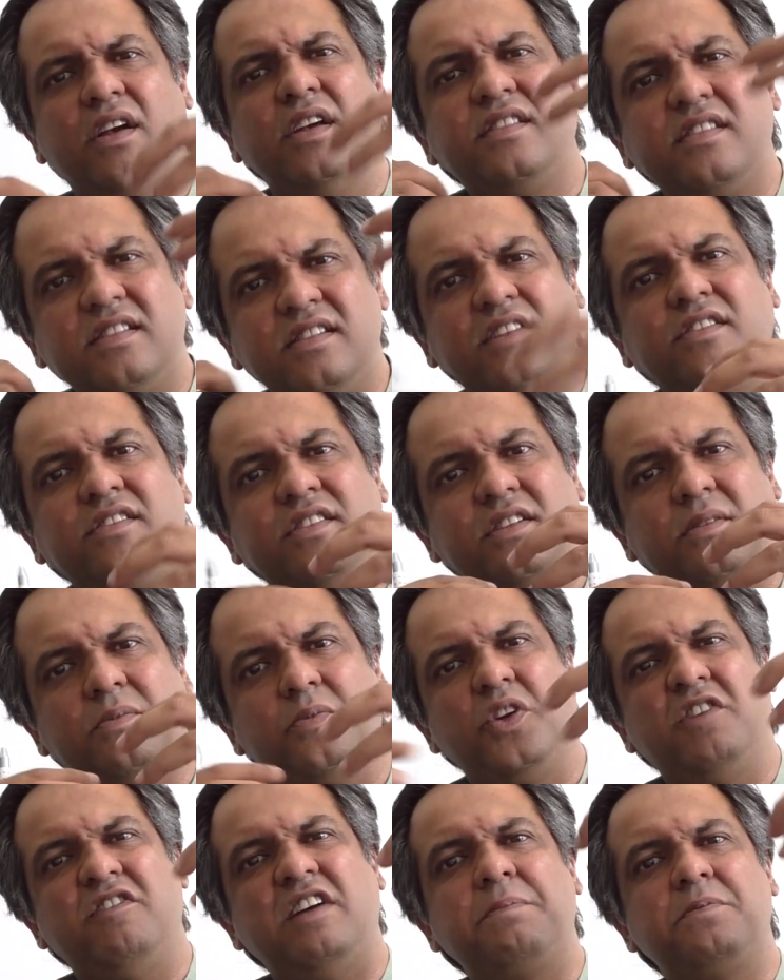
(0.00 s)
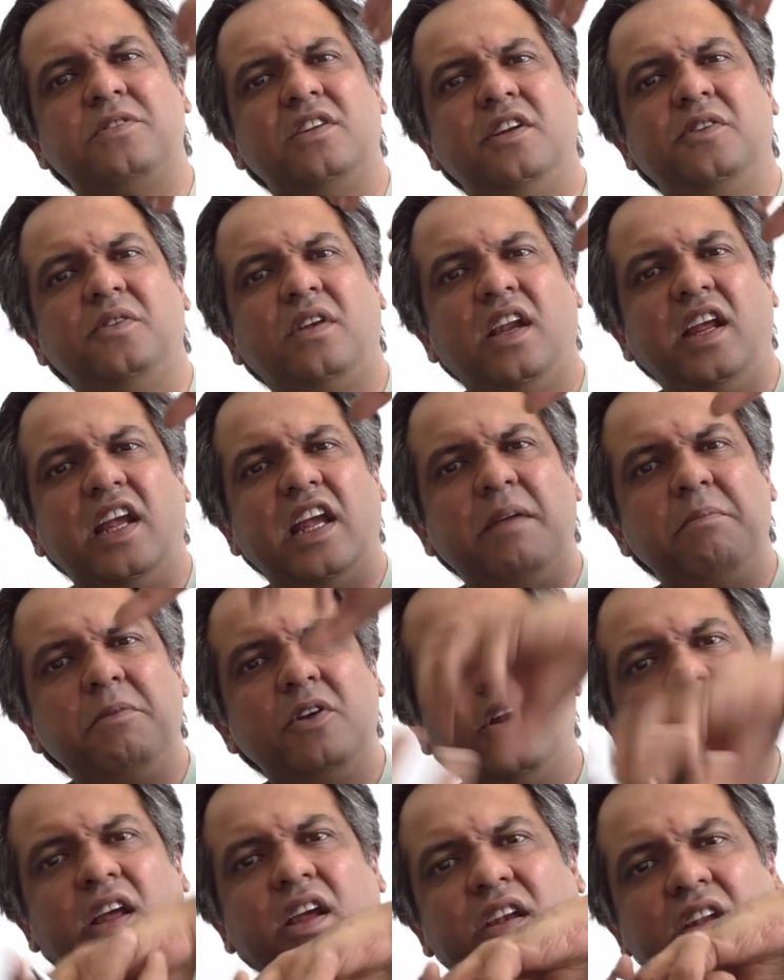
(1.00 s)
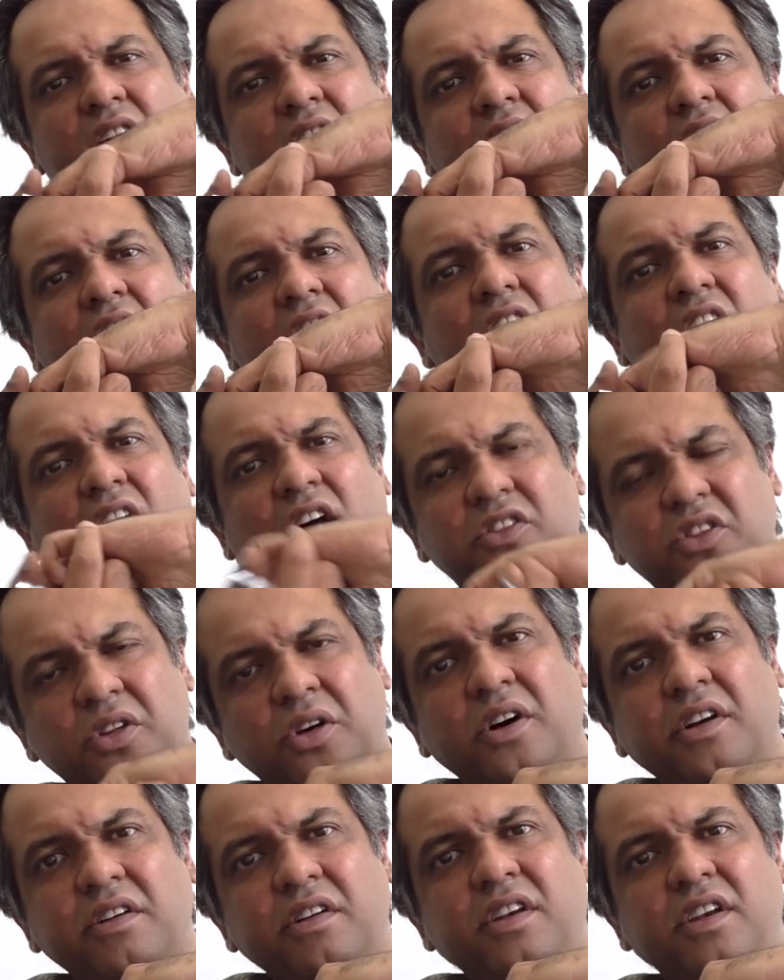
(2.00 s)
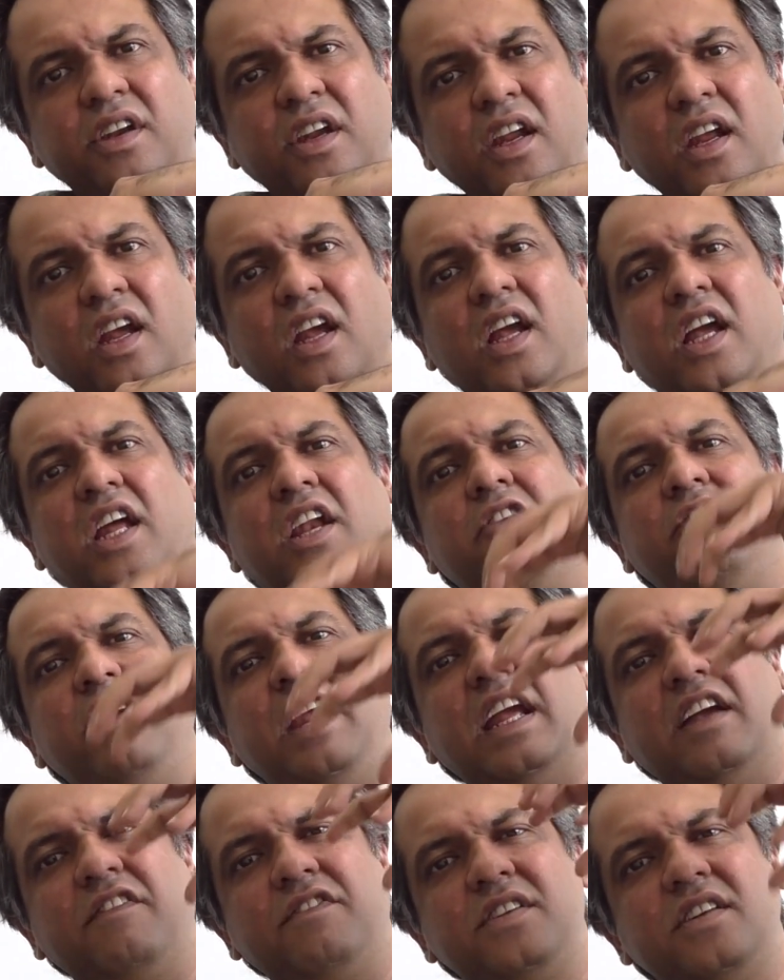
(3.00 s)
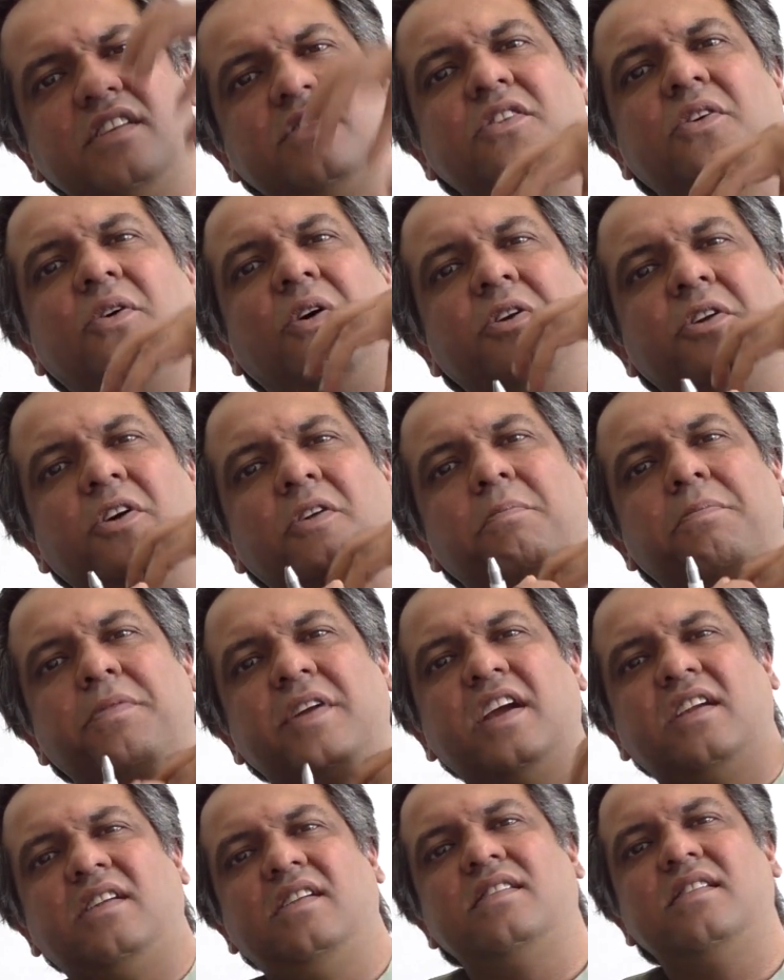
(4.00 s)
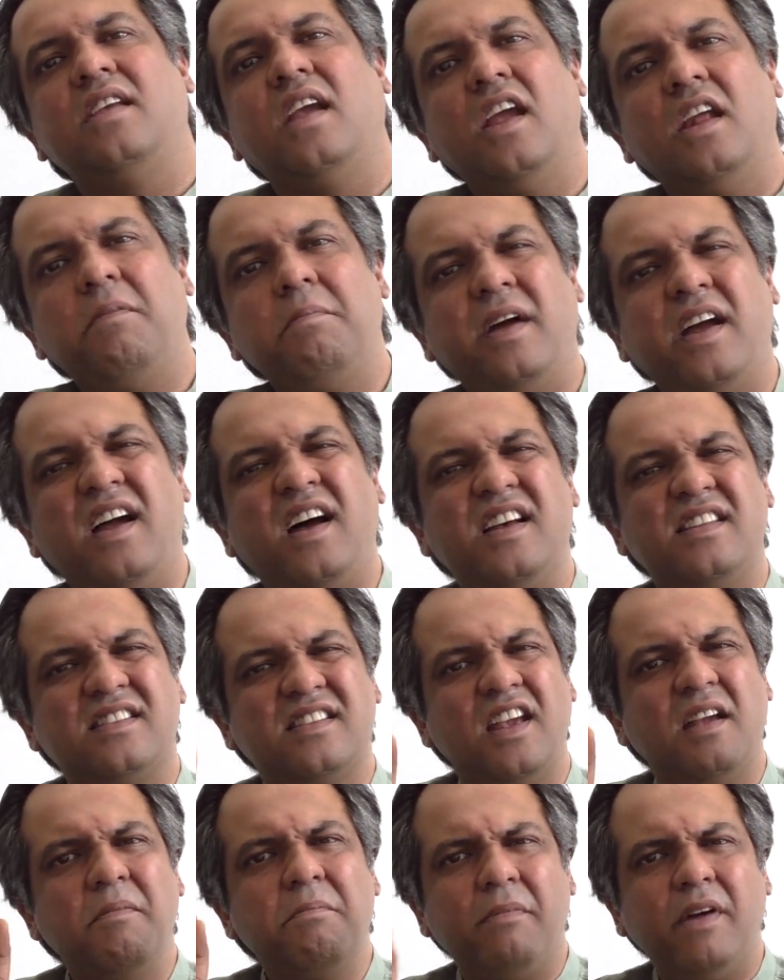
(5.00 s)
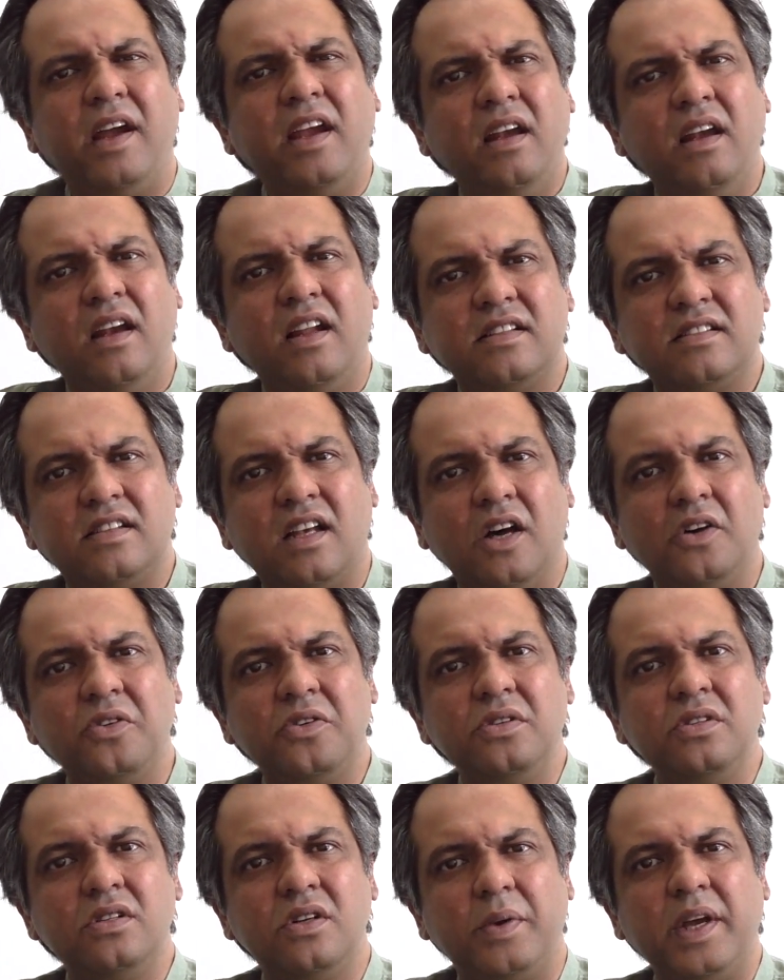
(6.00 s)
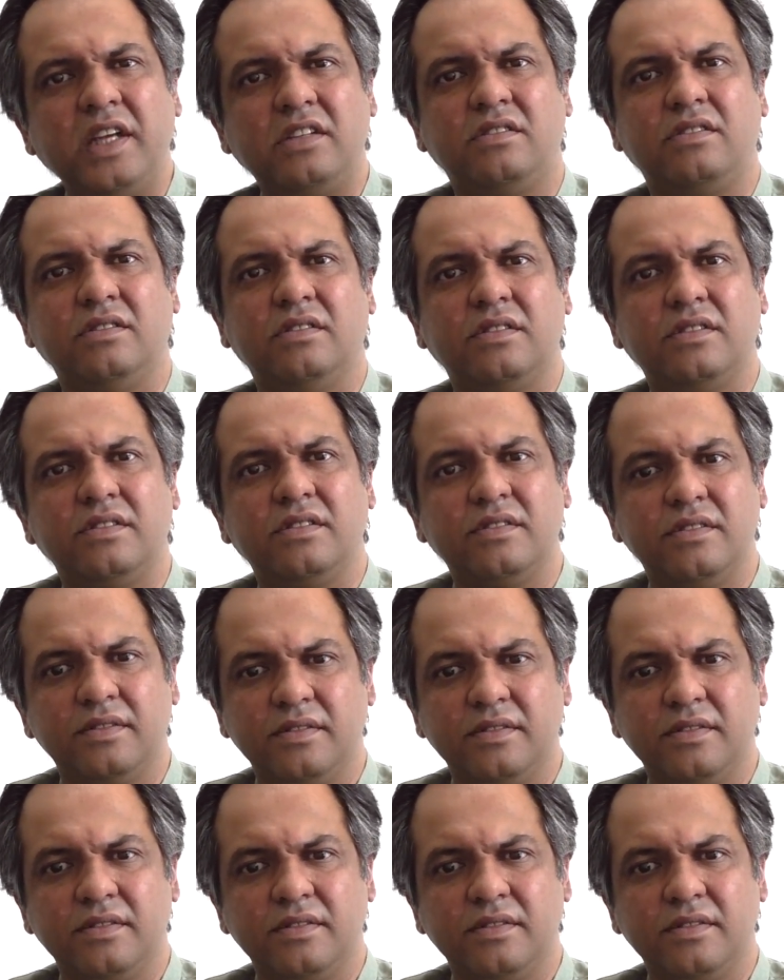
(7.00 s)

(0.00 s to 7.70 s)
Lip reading: a system, we have absolutely emulated authority, and we have just gone on practicing it by asking mindless how-to questions.